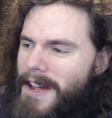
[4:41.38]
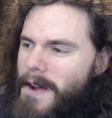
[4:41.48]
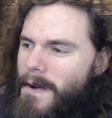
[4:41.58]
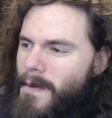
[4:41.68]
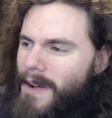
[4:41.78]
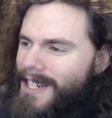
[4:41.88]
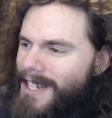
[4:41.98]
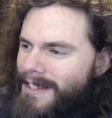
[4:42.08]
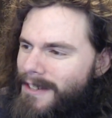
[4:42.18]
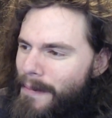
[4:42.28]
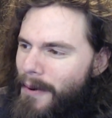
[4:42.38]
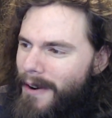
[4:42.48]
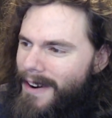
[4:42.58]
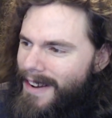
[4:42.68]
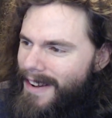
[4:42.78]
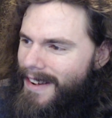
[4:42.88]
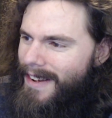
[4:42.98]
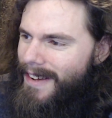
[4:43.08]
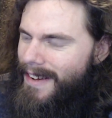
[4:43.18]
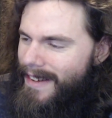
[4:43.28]
Russian support
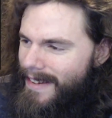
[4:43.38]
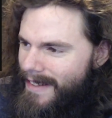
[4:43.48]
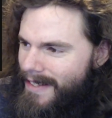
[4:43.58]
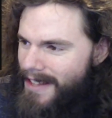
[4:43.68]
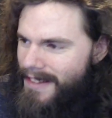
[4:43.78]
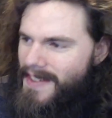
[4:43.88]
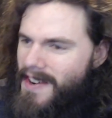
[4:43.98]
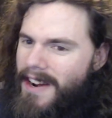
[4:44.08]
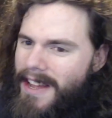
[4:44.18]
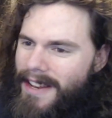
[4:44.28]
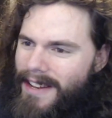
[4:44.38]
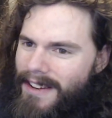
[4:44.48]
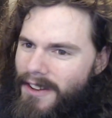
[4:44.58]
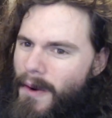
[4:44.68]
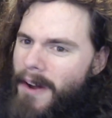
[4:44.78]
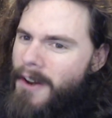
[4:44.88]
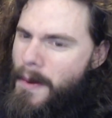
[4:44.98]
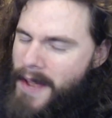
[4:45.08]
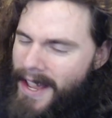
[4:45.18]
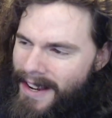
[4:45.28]
that started to
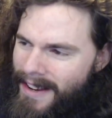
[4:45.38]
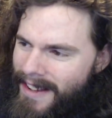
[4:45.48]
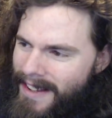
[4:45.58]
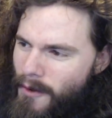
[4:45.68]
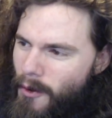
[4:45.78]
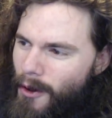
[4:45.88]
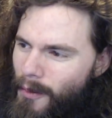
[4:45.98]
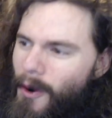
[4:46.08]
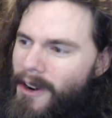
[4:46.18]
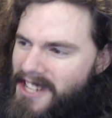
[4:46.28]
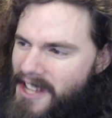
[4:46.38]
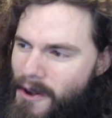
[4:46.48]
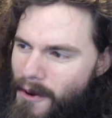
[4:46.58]
underpin World War II